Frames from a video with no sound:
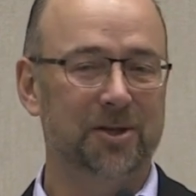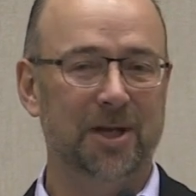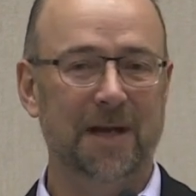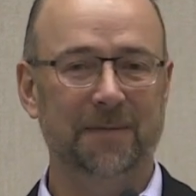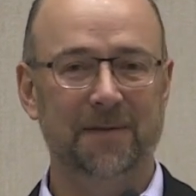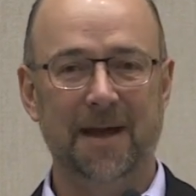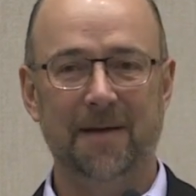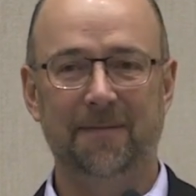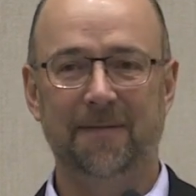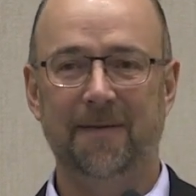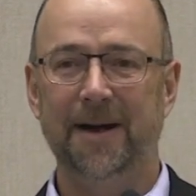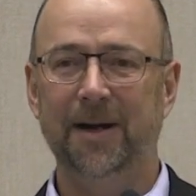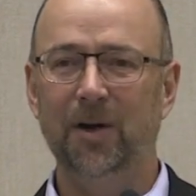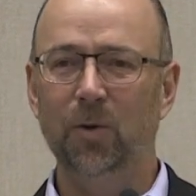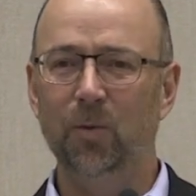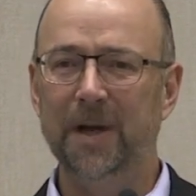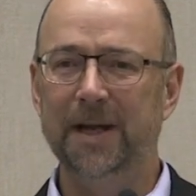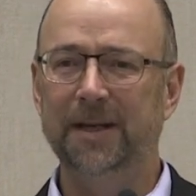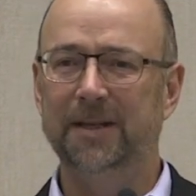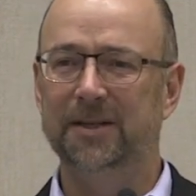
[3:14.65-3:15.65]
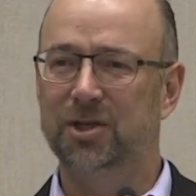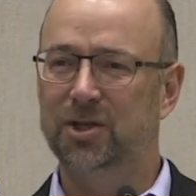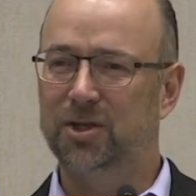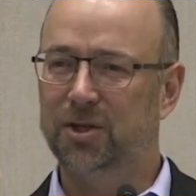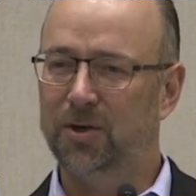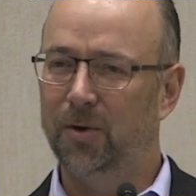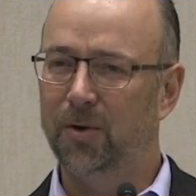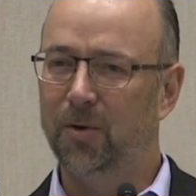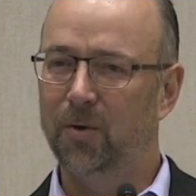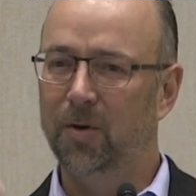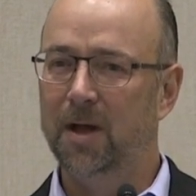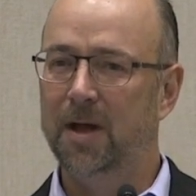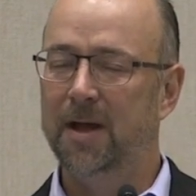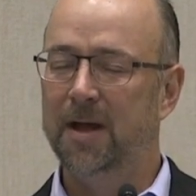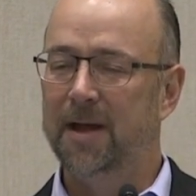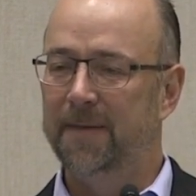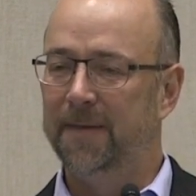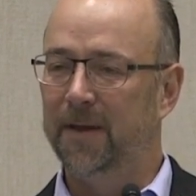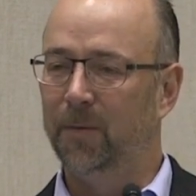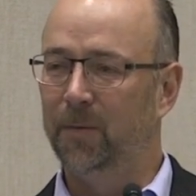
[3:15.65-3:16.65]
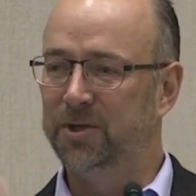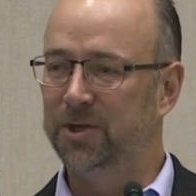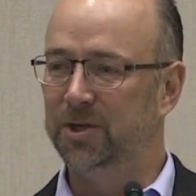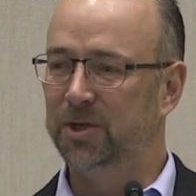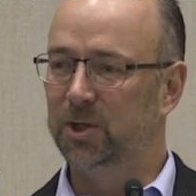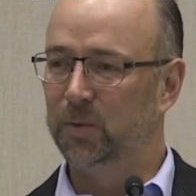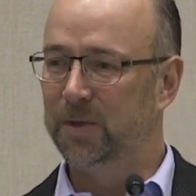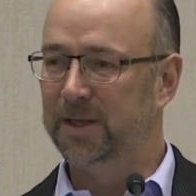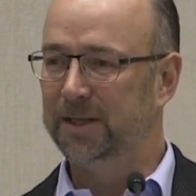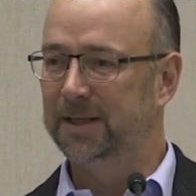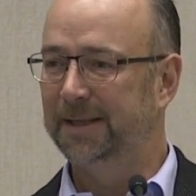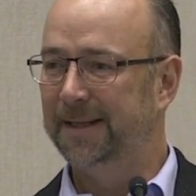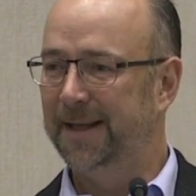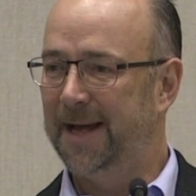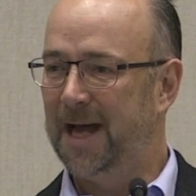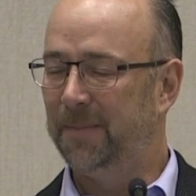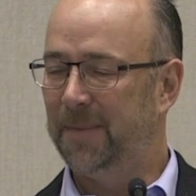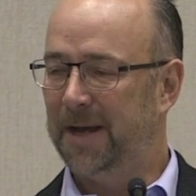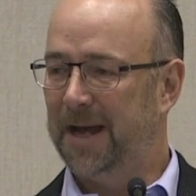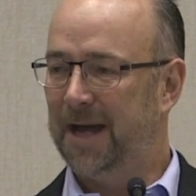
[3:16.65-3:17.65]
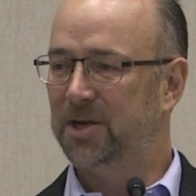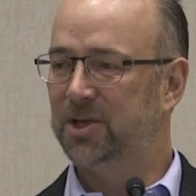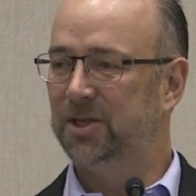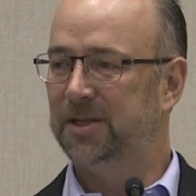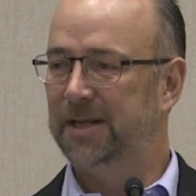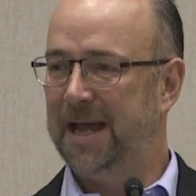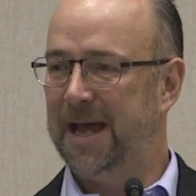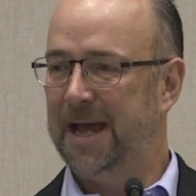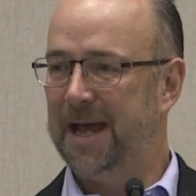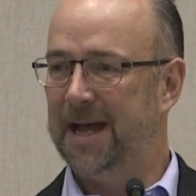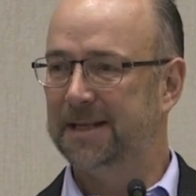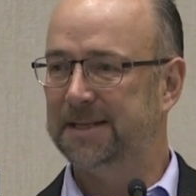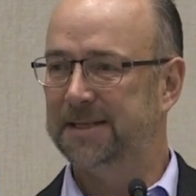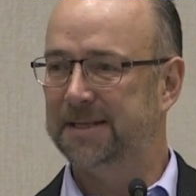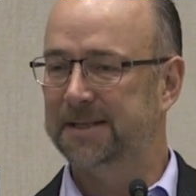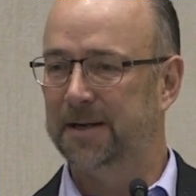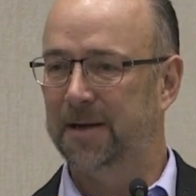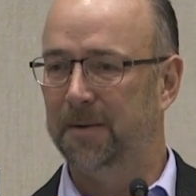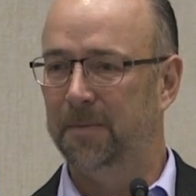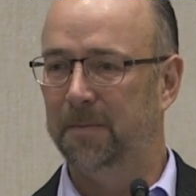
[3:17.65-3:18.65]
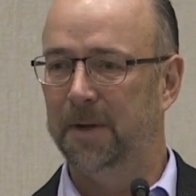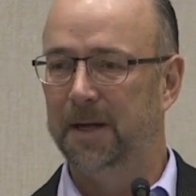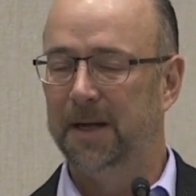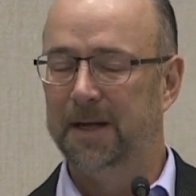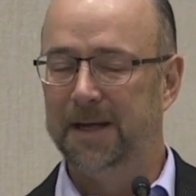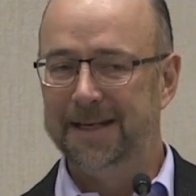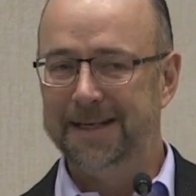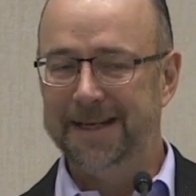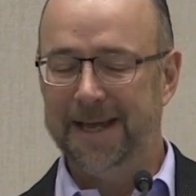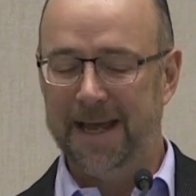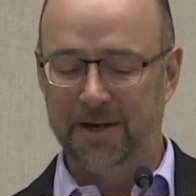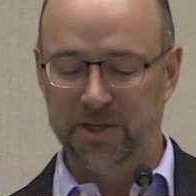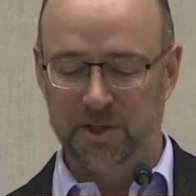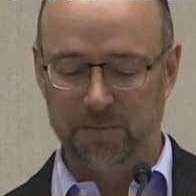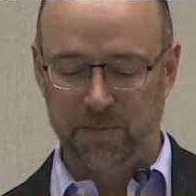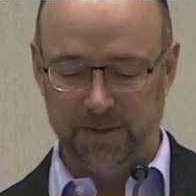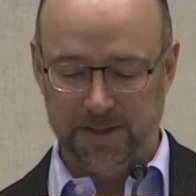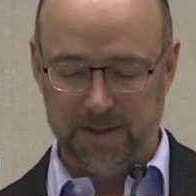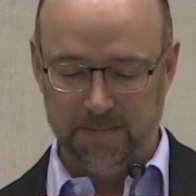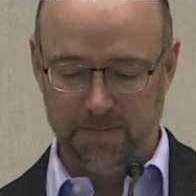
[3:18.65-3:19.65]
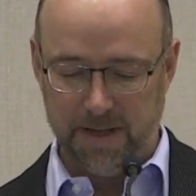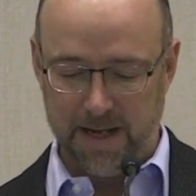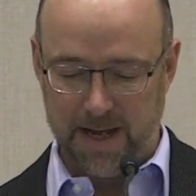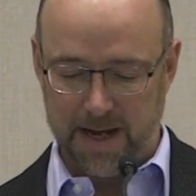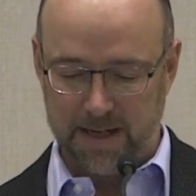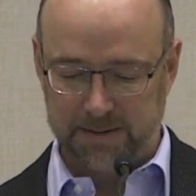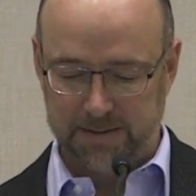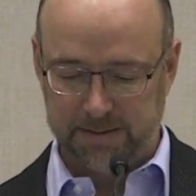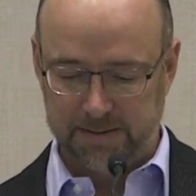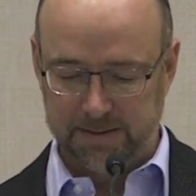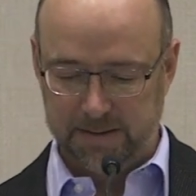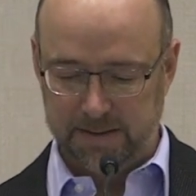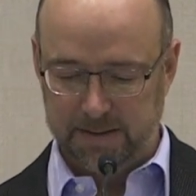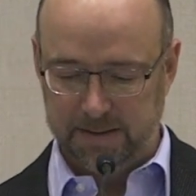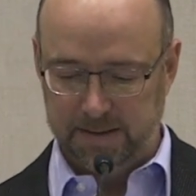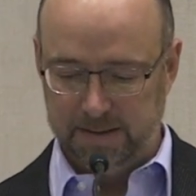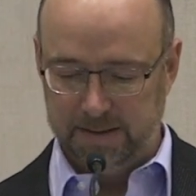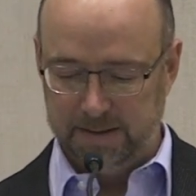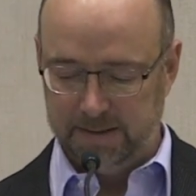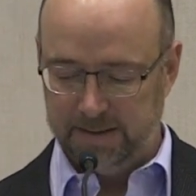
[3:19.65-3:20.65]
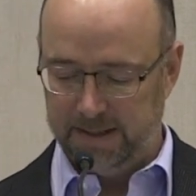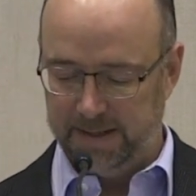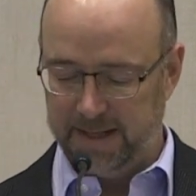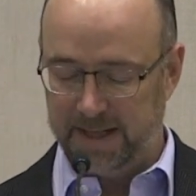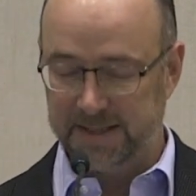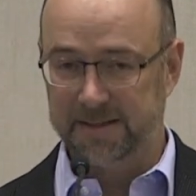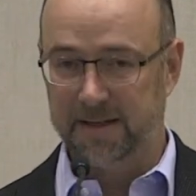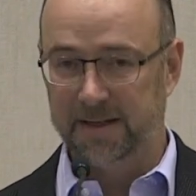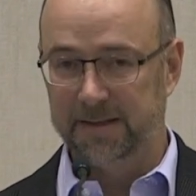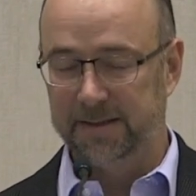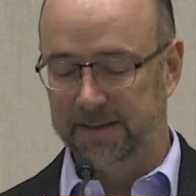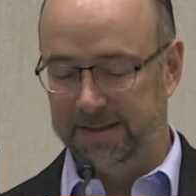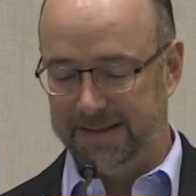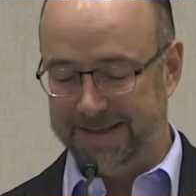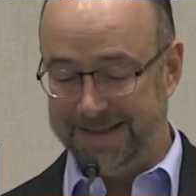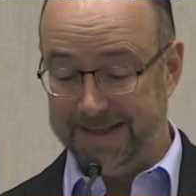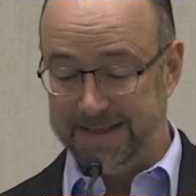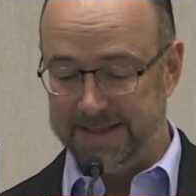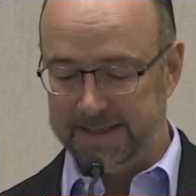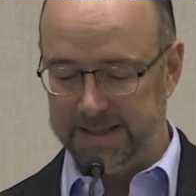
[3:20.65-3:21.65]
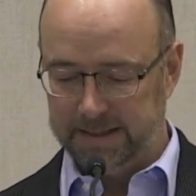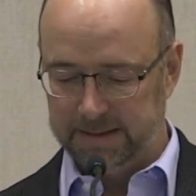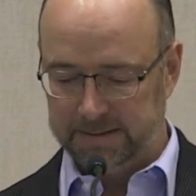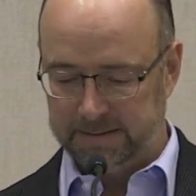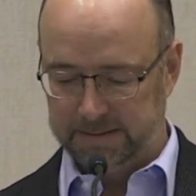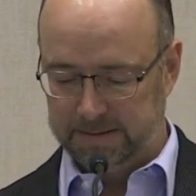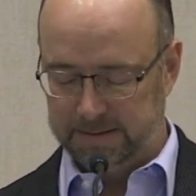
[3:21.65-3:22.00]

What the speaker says: You have to find a way to show that what you're doing in the lab actually has some tangible impact. And that's not easy.